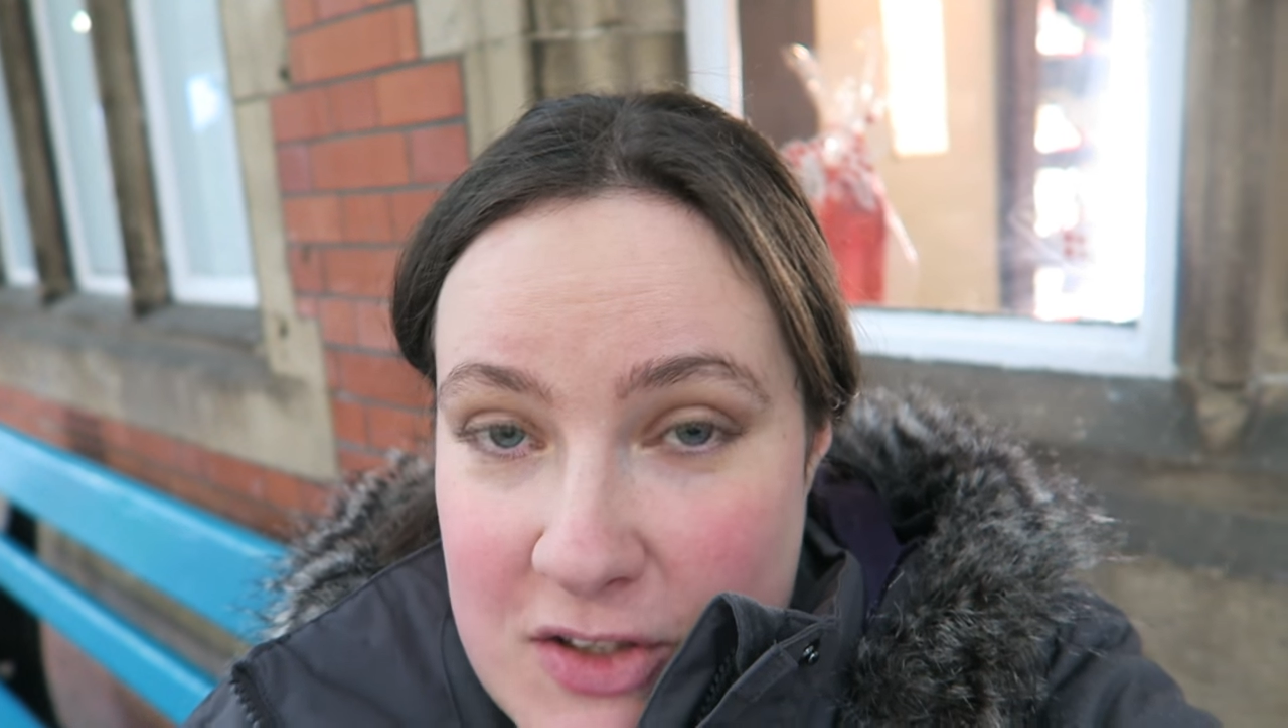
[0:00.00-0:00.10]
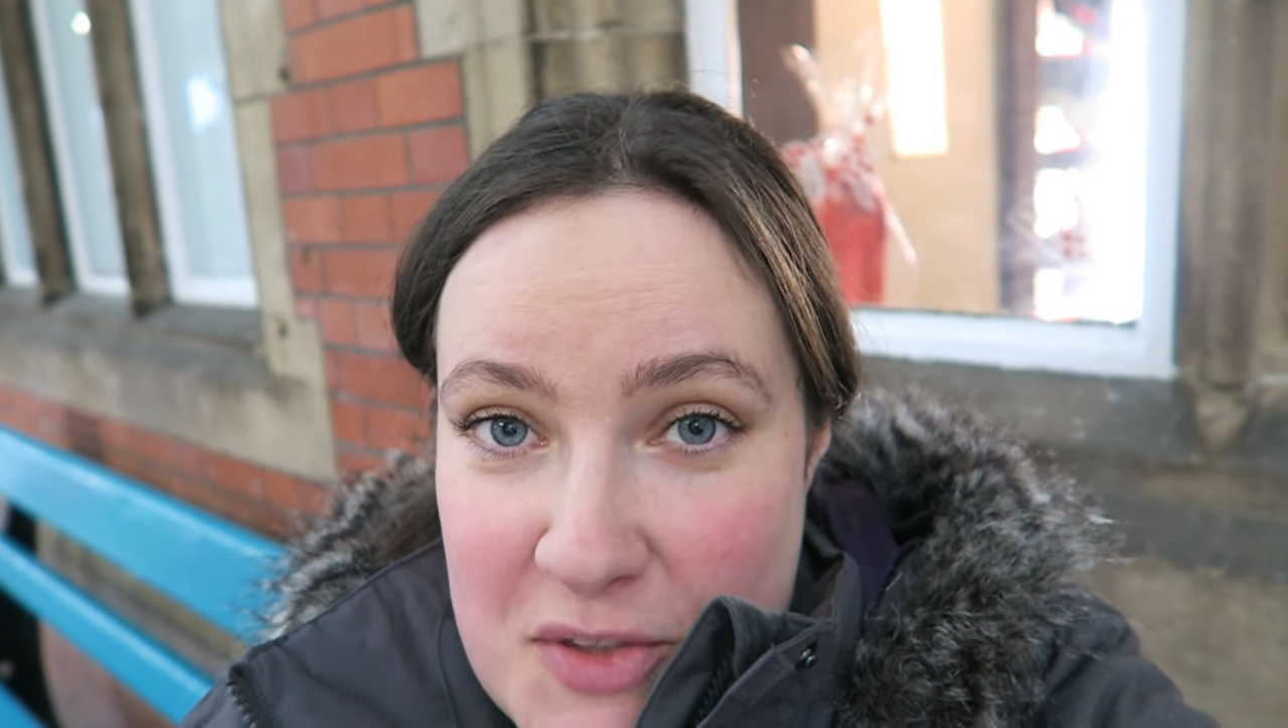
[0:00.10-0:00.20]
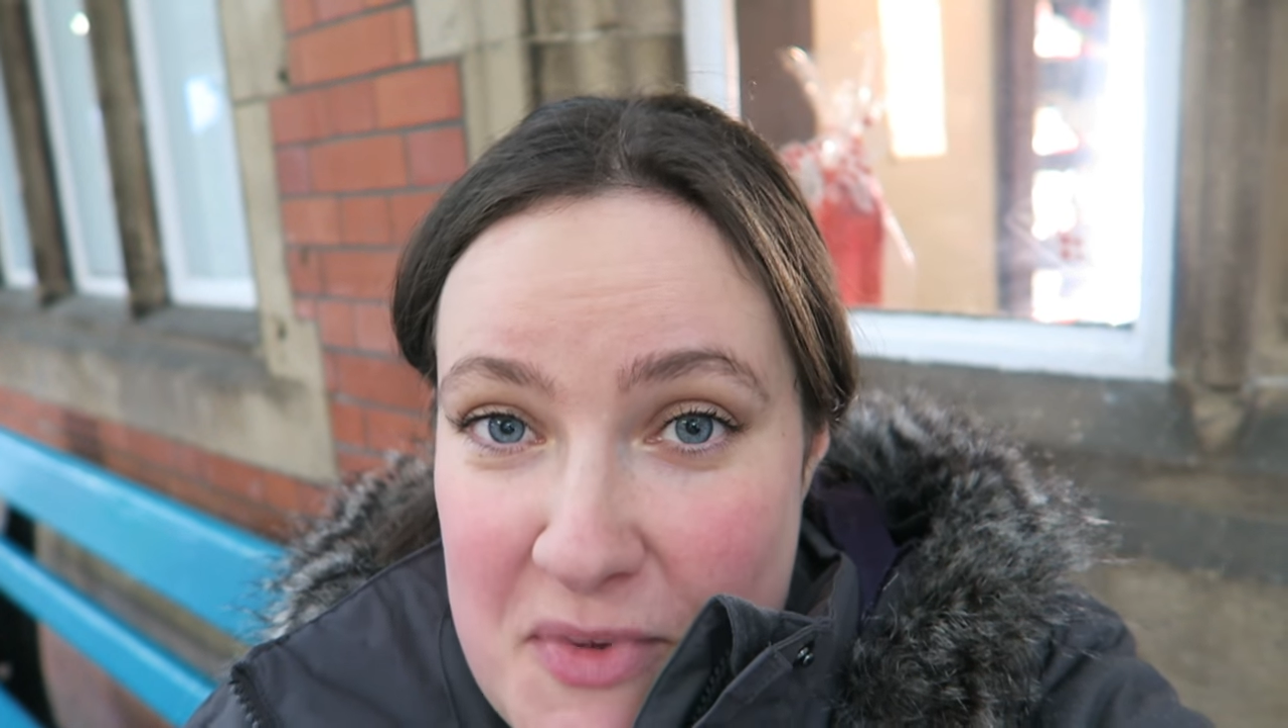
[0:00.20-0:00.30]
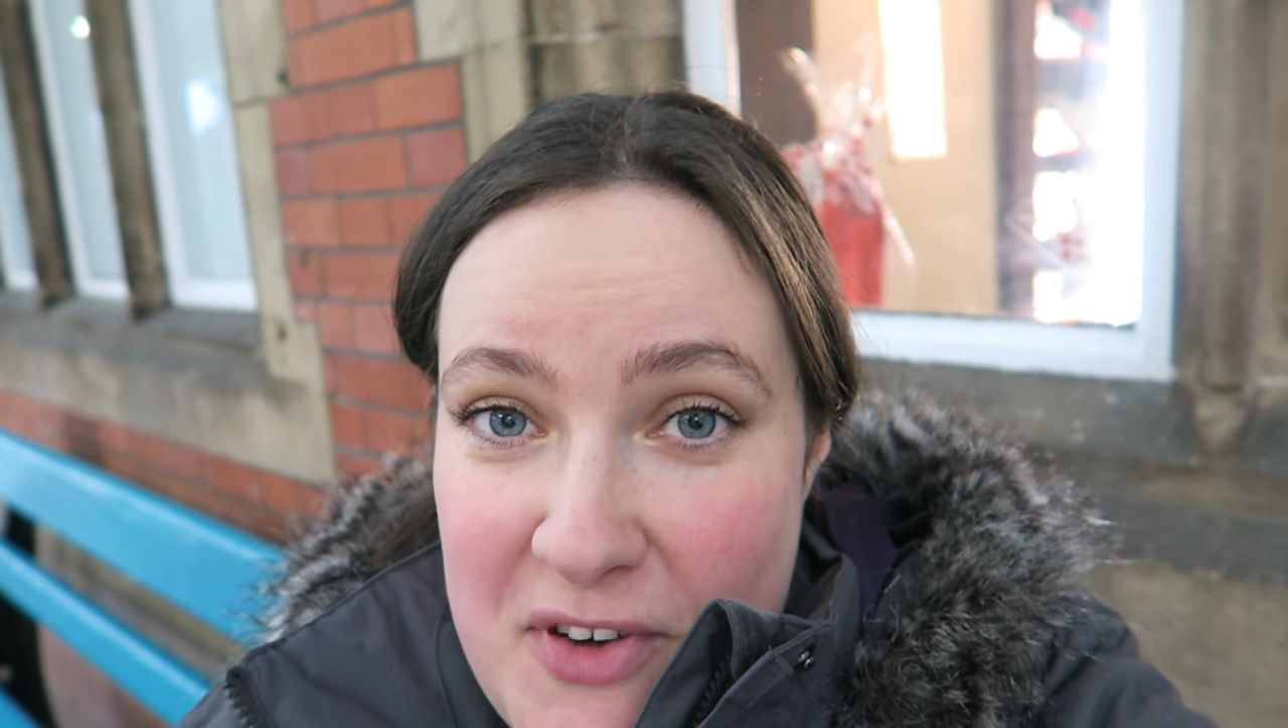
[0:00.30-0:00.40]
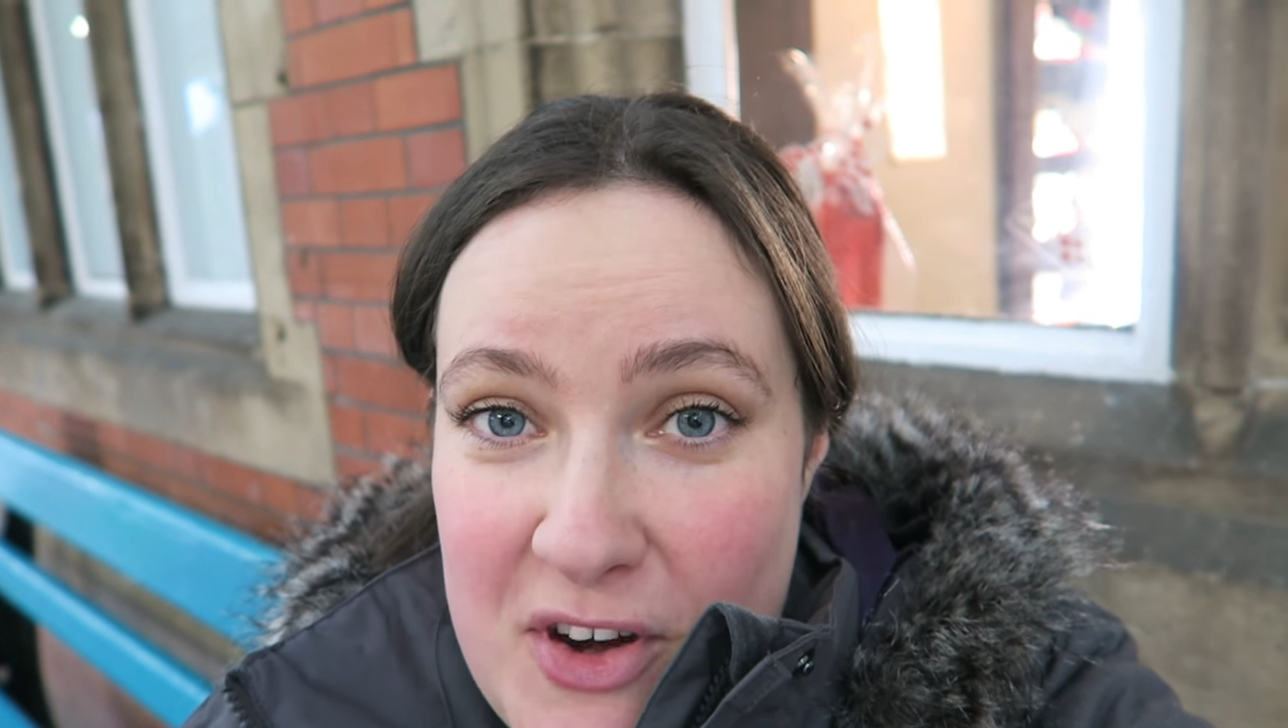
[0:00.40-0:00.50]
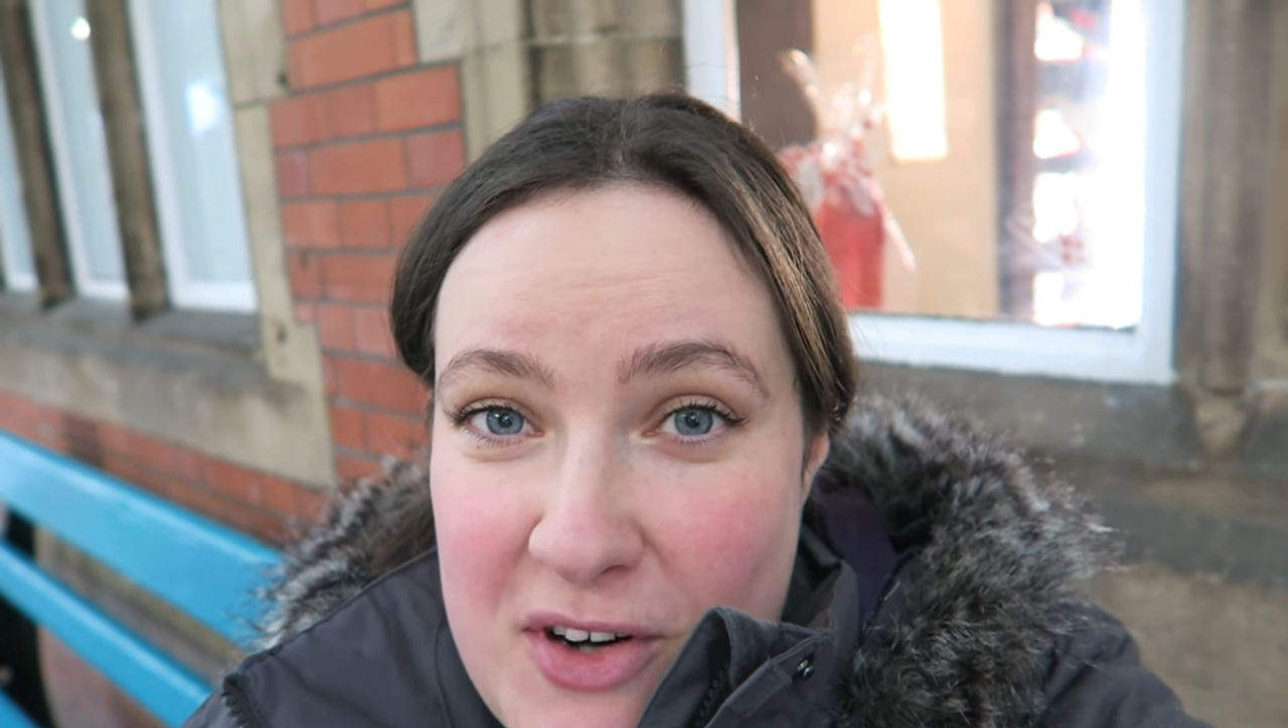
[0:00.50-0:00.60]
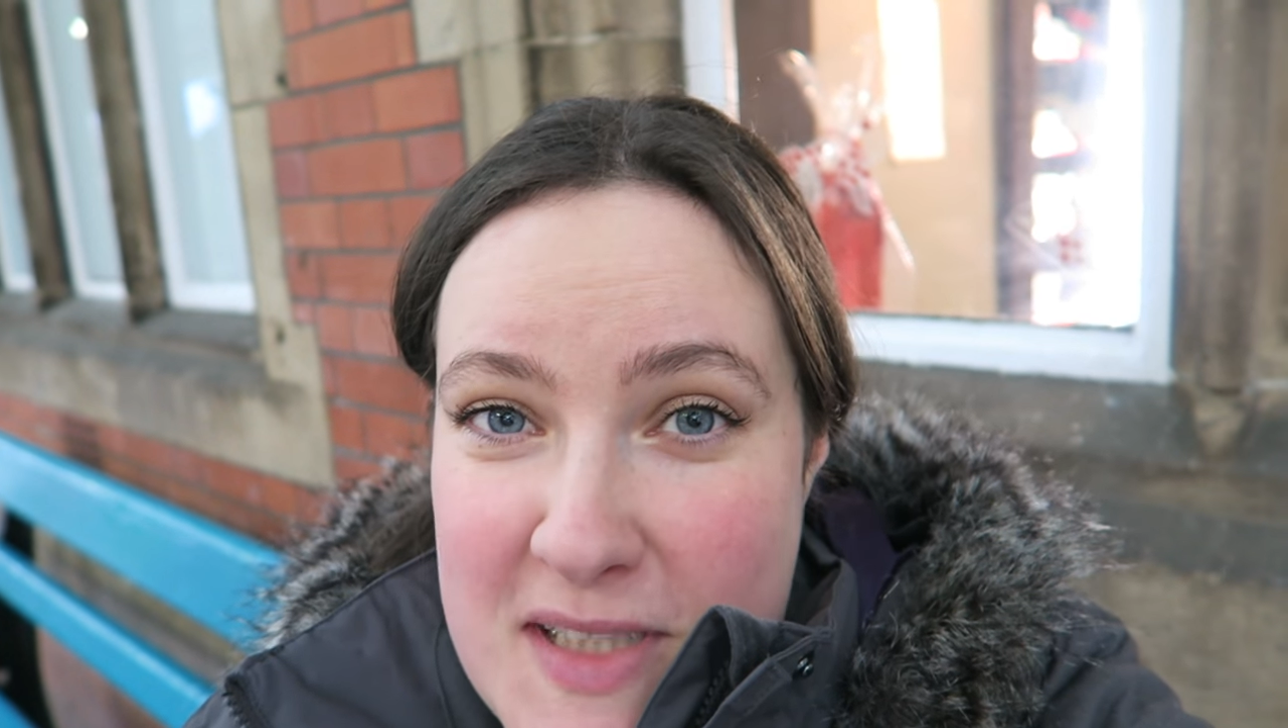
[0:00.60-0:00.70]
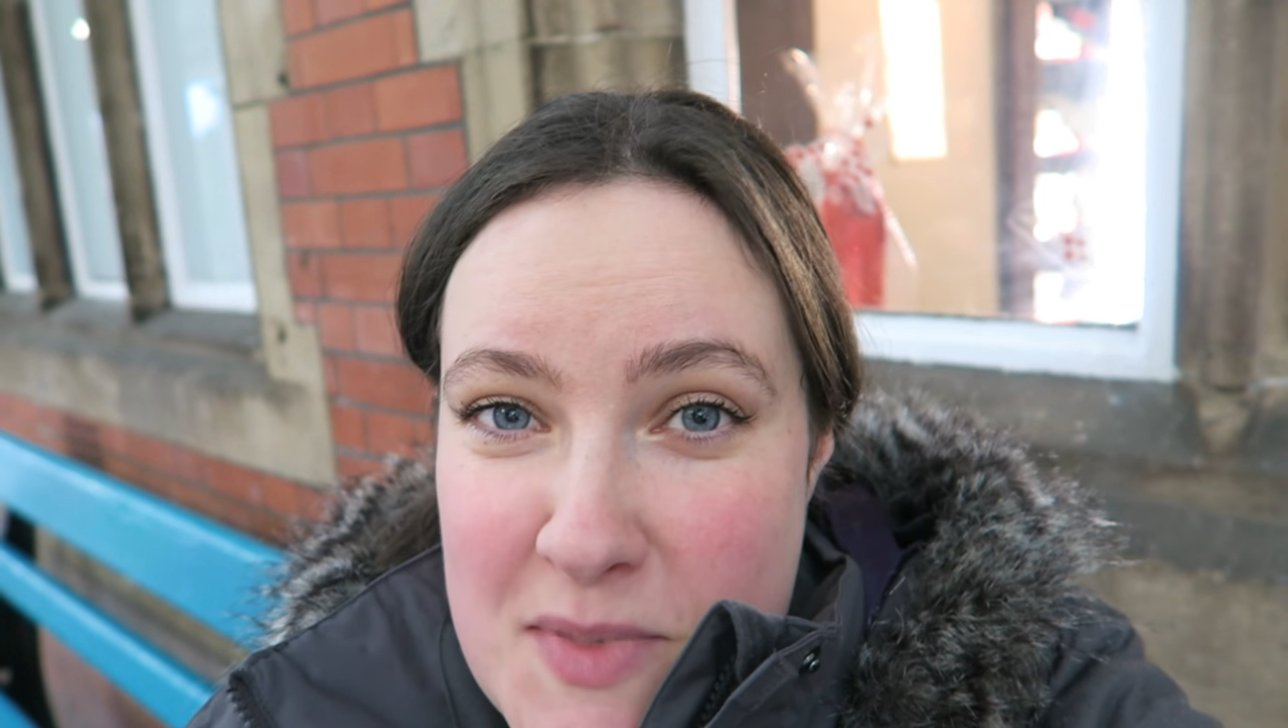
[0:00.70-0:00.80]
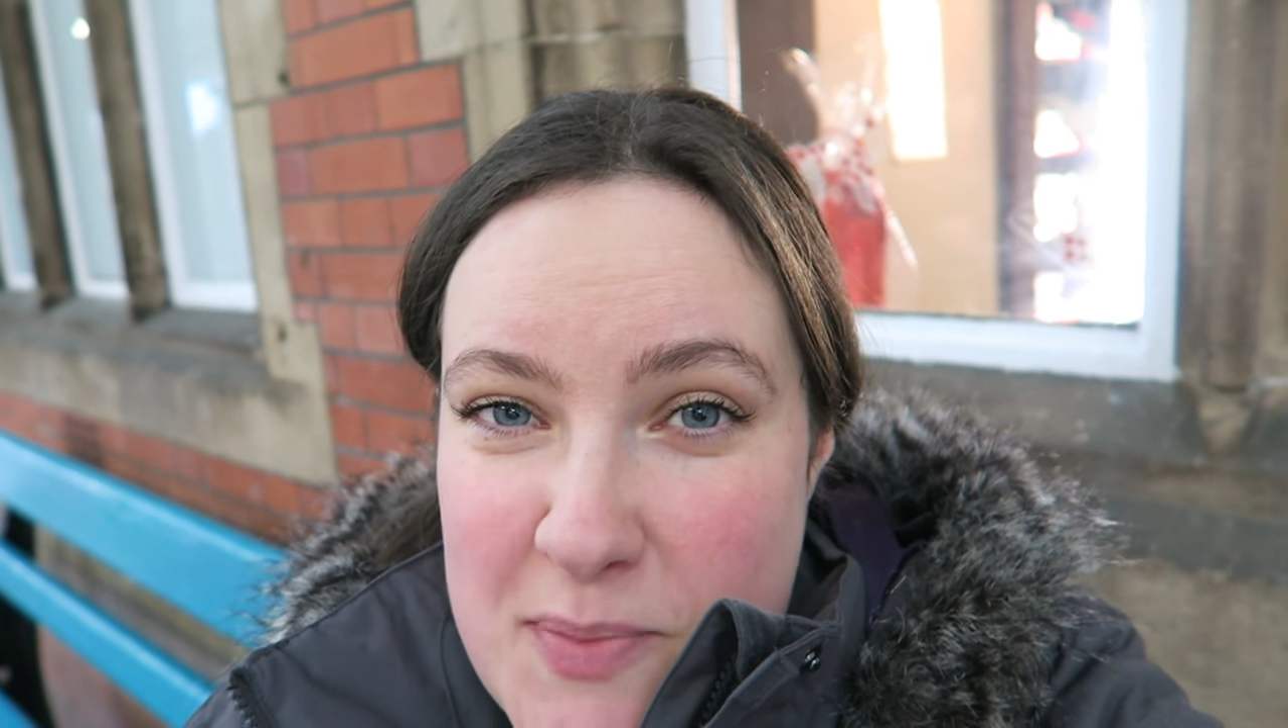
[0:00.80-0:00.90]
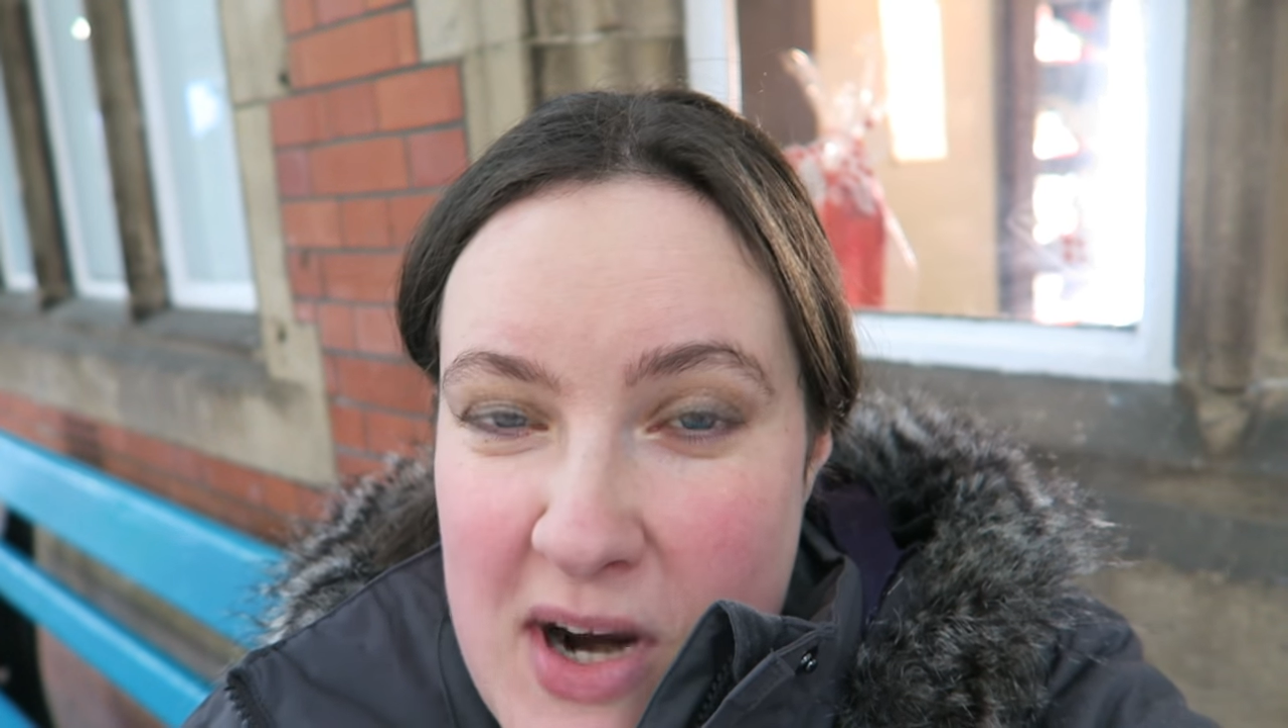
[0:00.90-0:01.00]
some of her Christmas